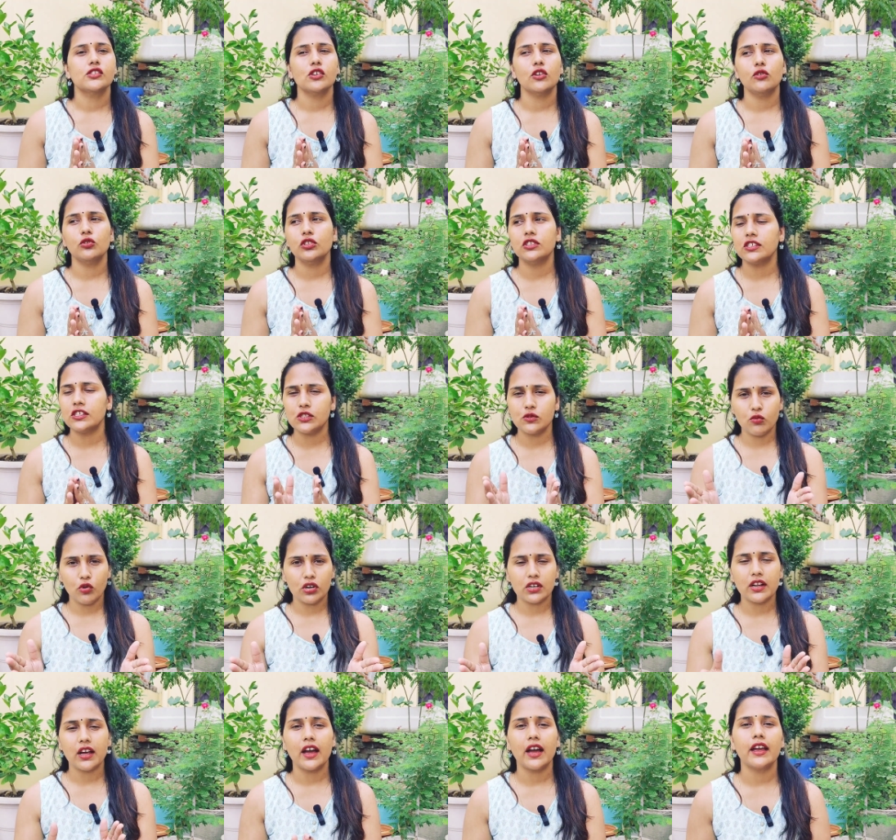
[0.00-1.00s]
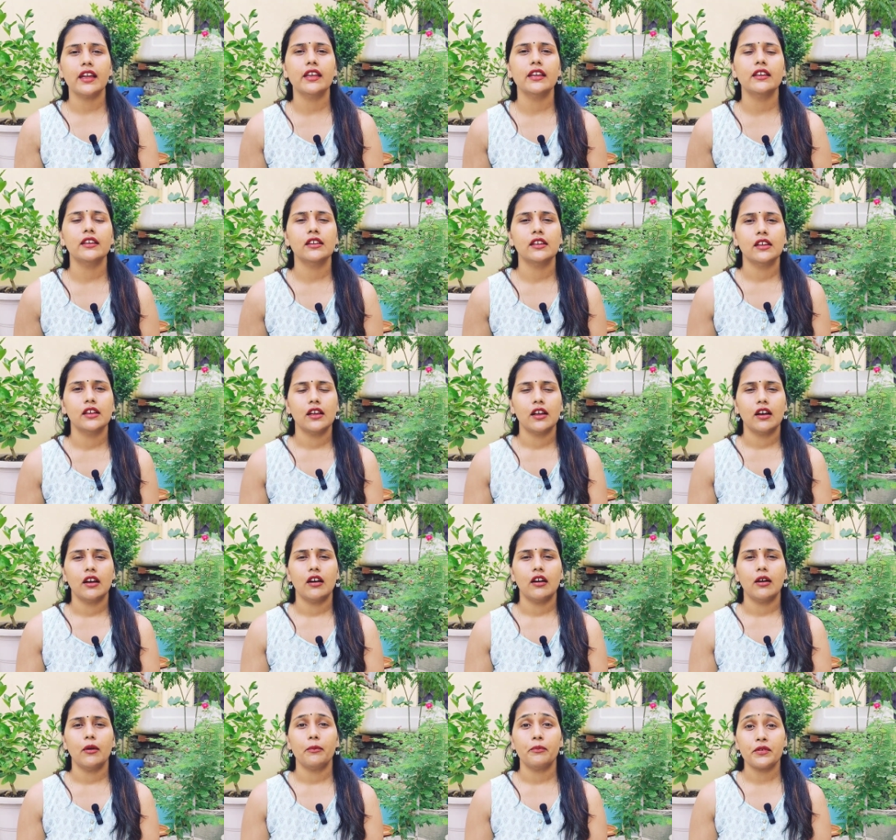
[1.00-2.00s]
So this is what I
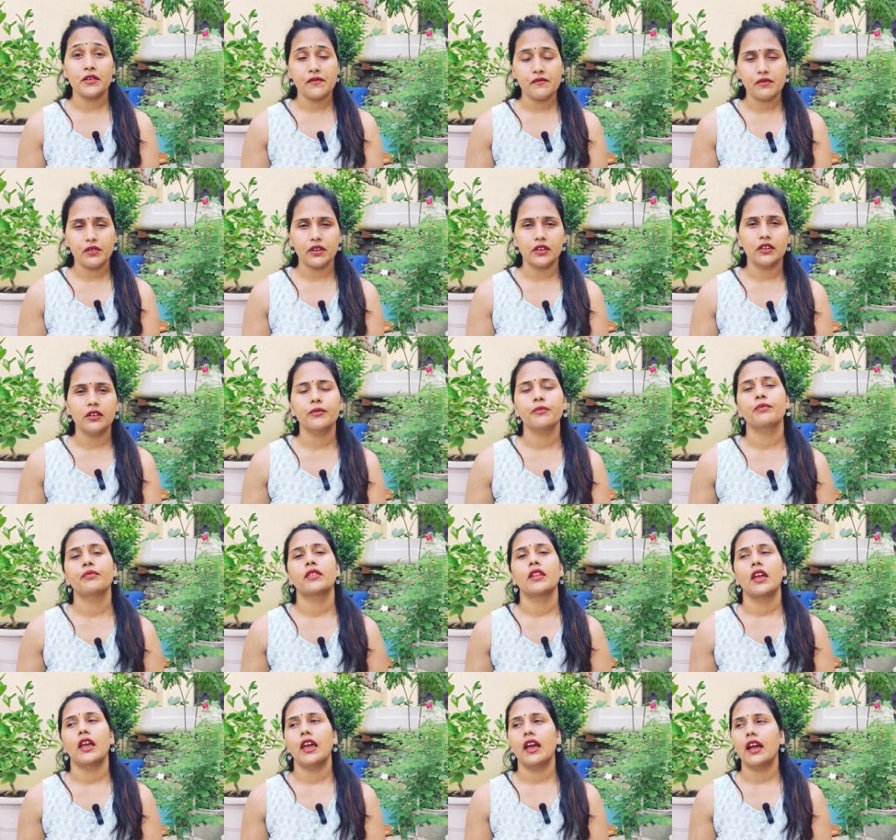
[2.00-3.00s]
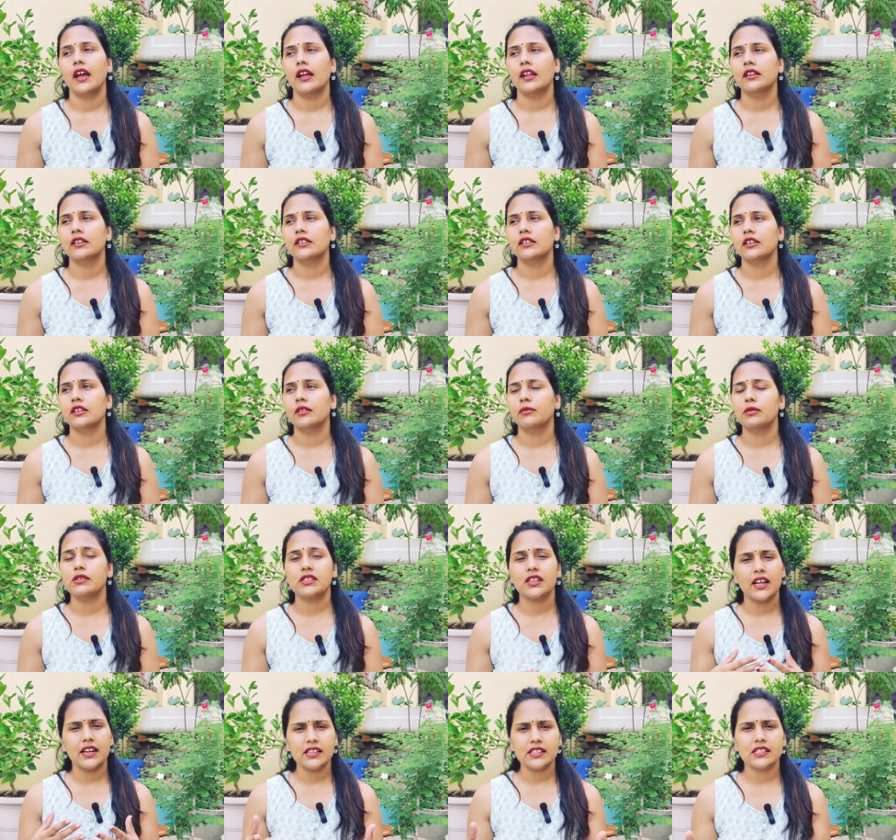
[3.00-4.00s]
uh, prefer, and uh,
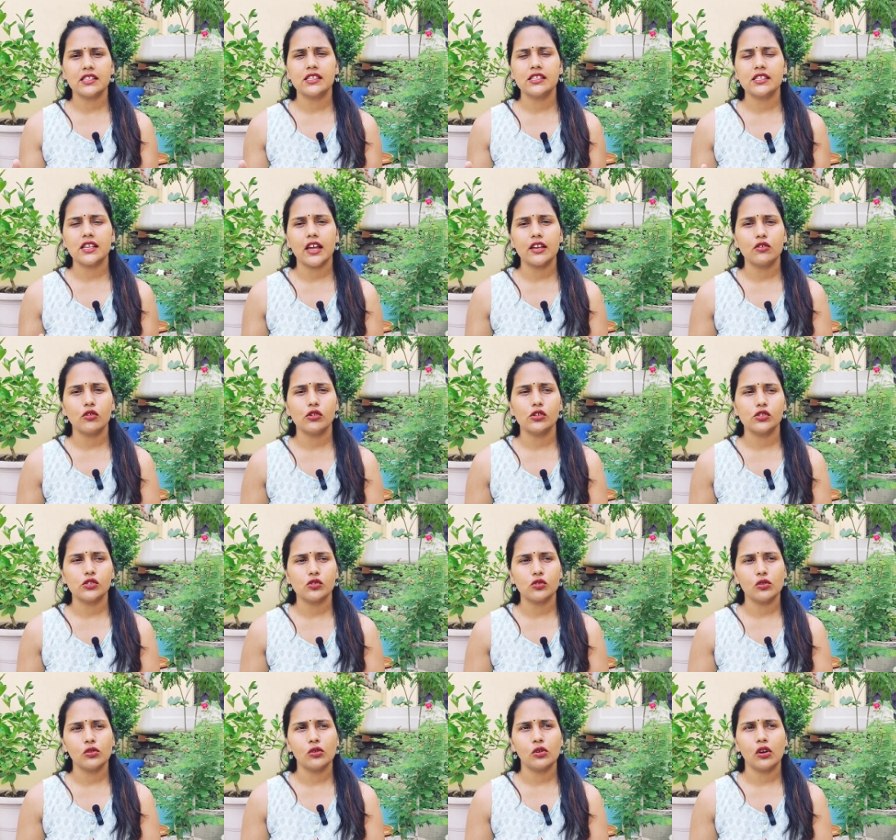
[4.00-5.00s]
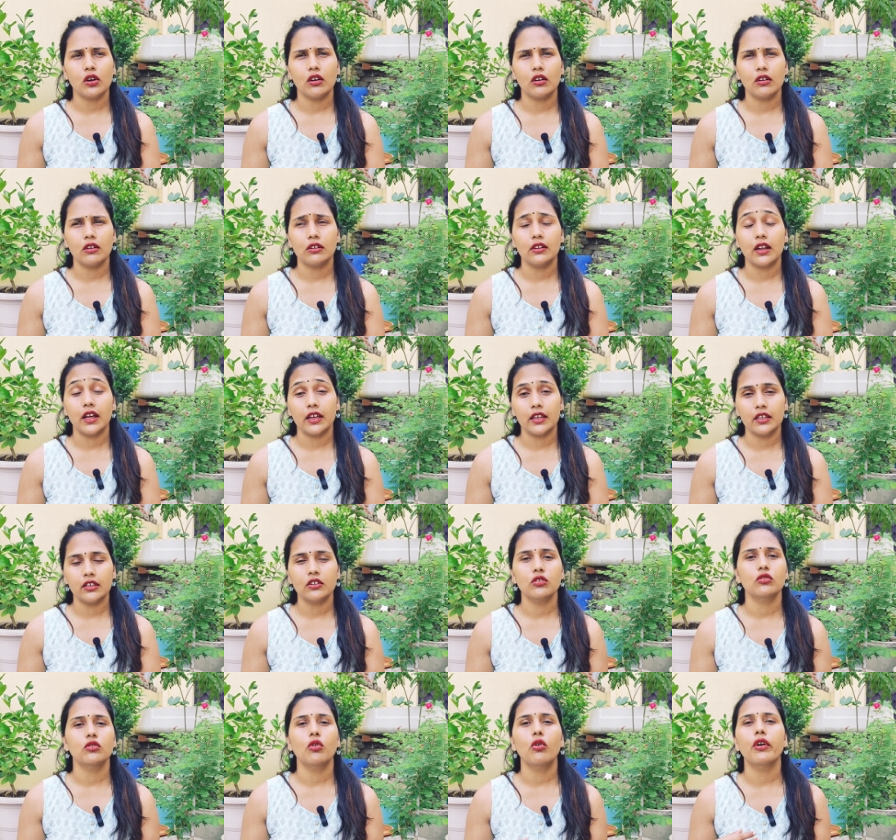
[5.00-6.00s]
besides this I also uh,
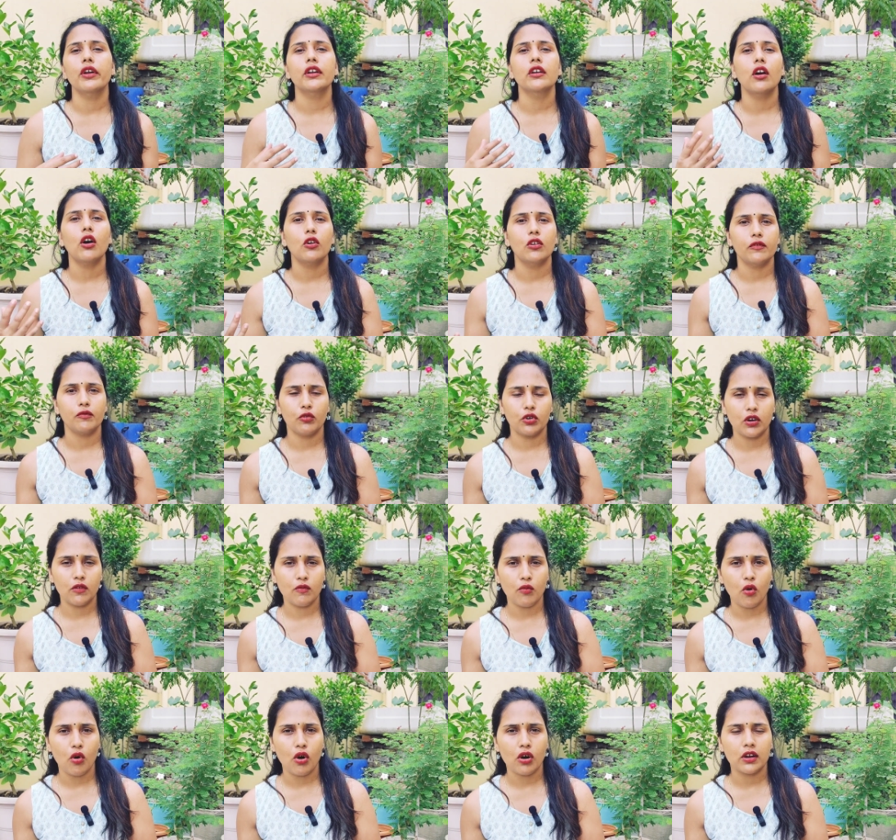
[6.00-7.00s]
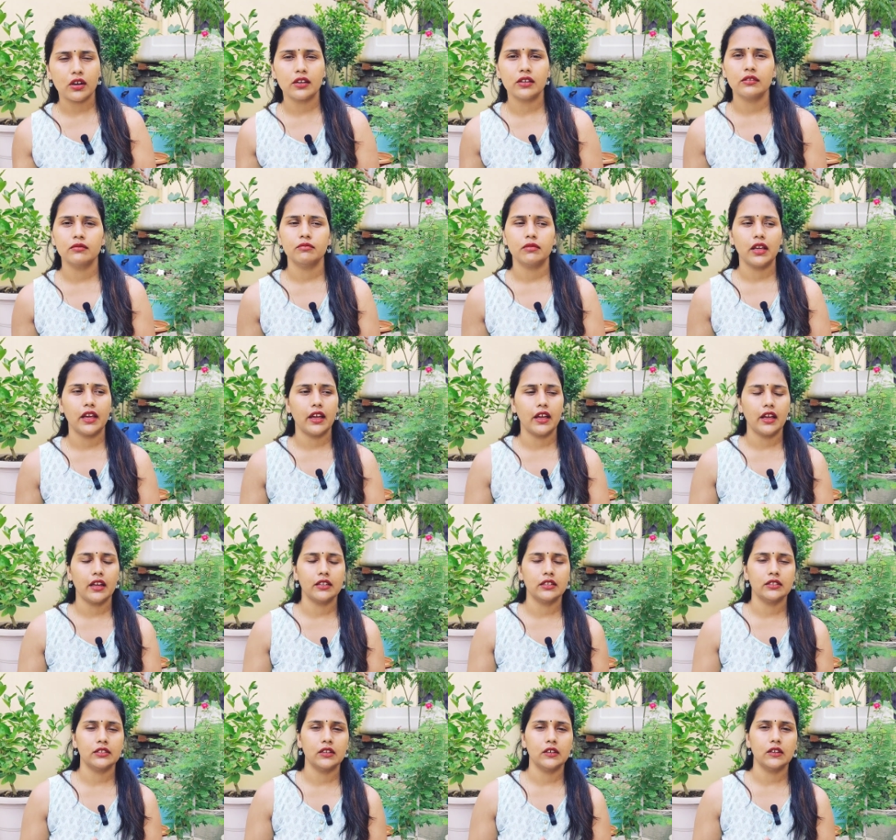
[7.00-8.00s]
like going out for a walk
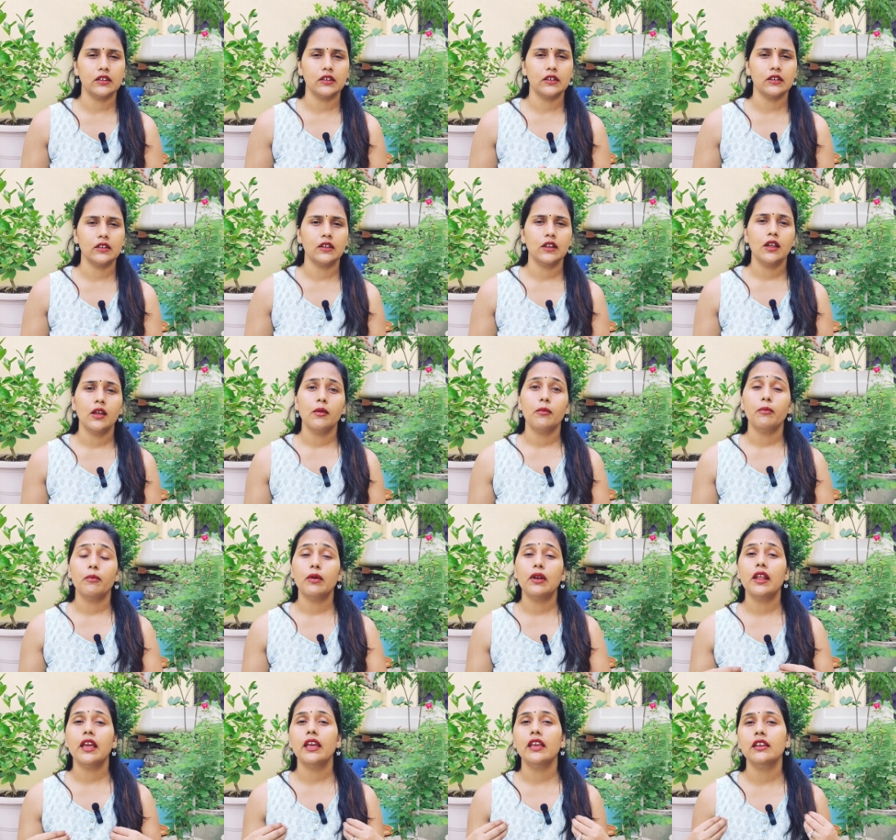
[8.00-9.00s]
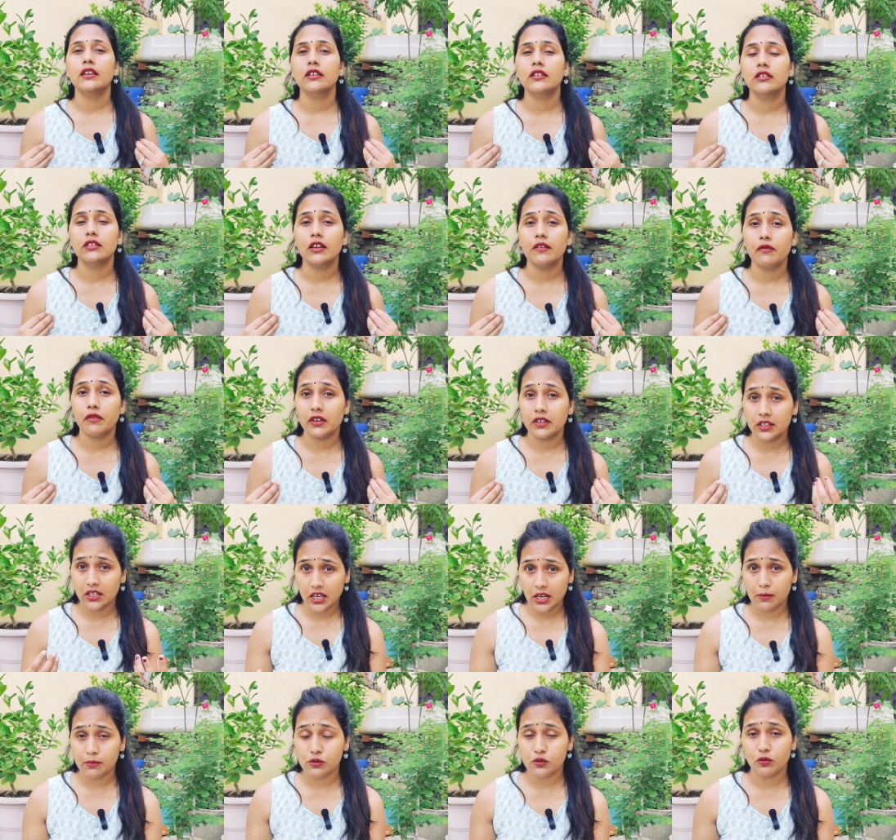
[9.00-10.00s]
and uh, playing different
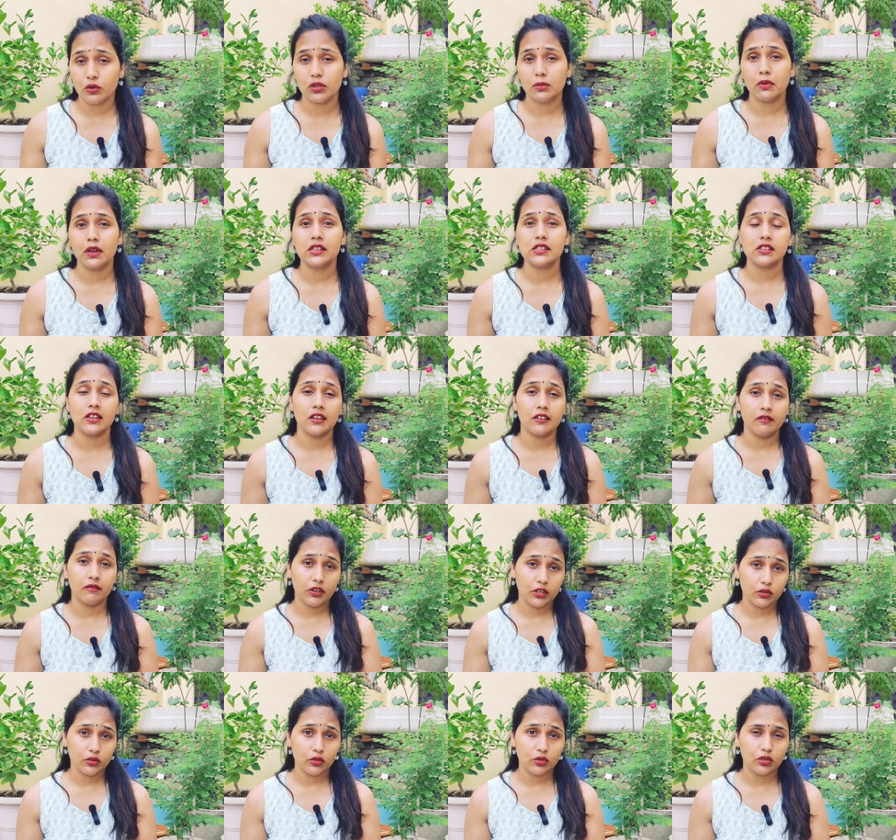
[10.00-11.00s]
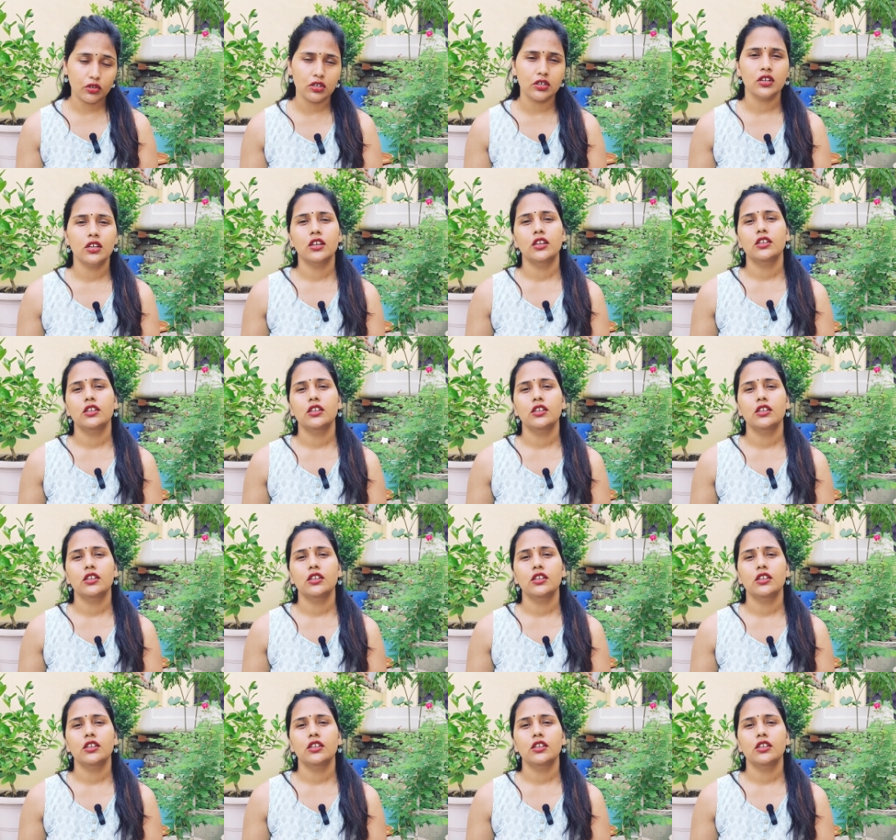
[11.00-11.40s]
games with my son Vidur.